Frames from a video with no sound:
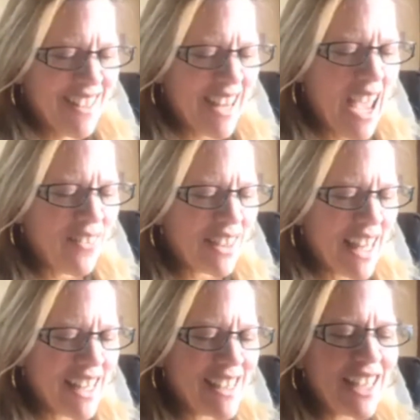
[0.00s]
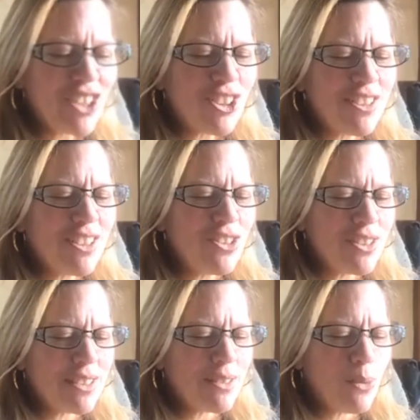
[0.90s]
And having that addiction to
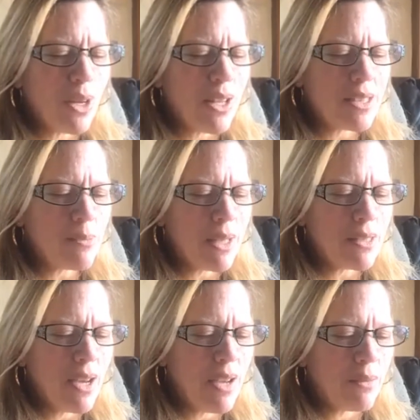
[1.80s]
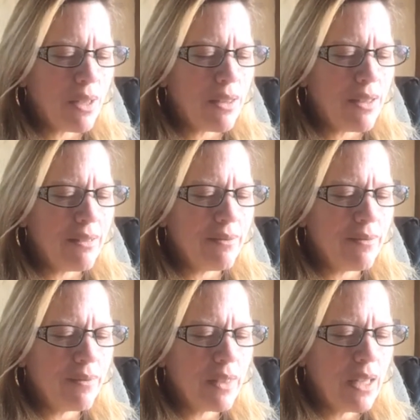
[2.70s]
just want to spend time with you.
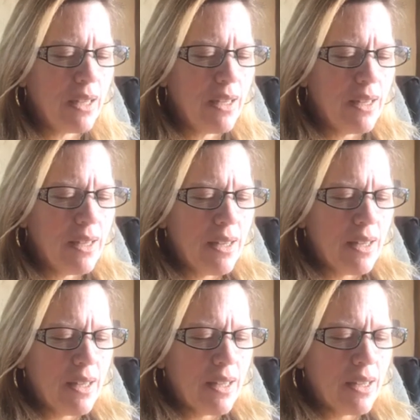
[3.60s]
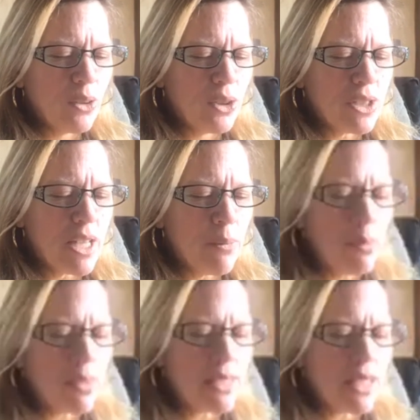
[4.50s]
And Lord, just help
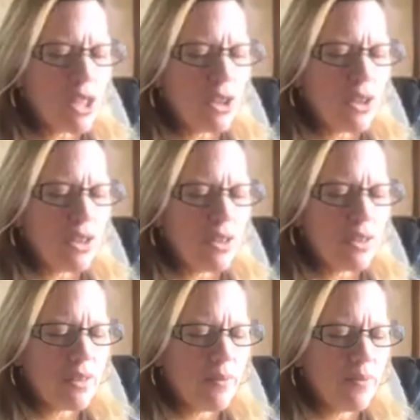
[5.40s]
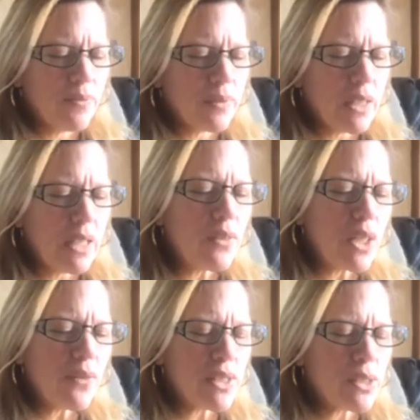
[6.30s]
them to see the good,
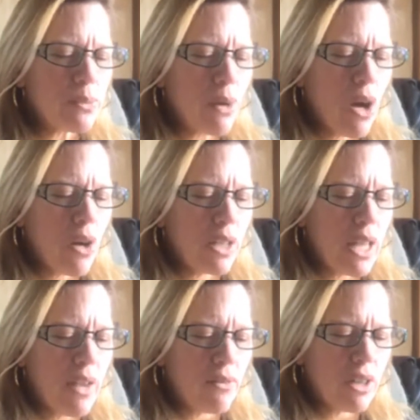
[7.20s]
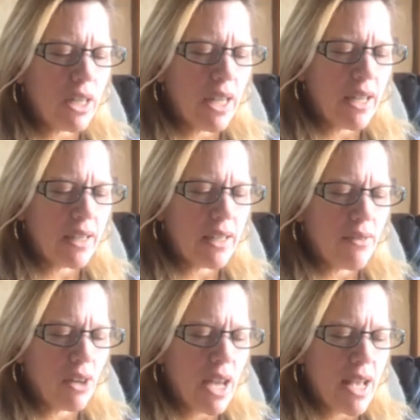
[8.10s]
even if it's small, in every day and
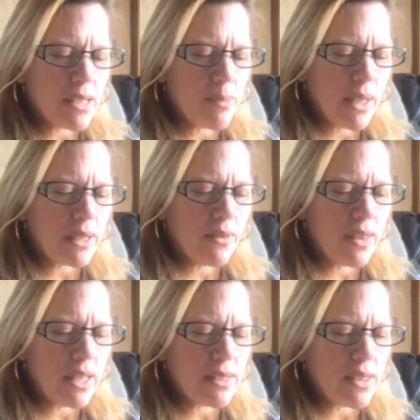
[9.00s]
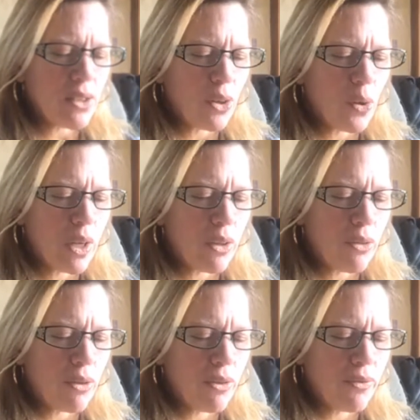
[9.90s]
every aspect of things that they're going
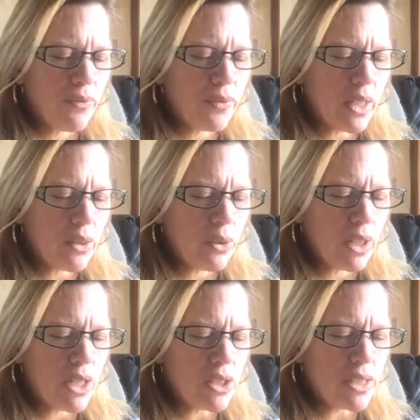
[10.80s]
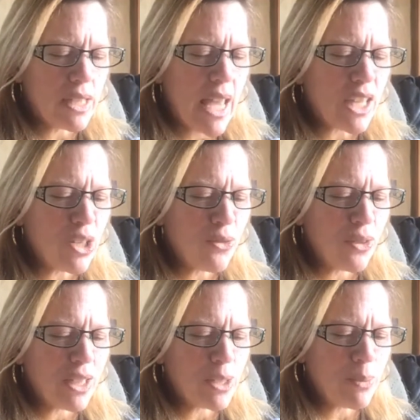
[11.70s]
through. And Lord, I just thank you
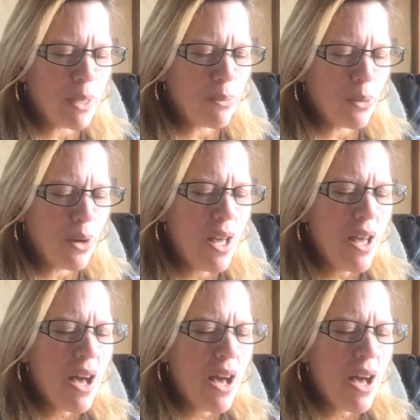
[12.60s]
for these people.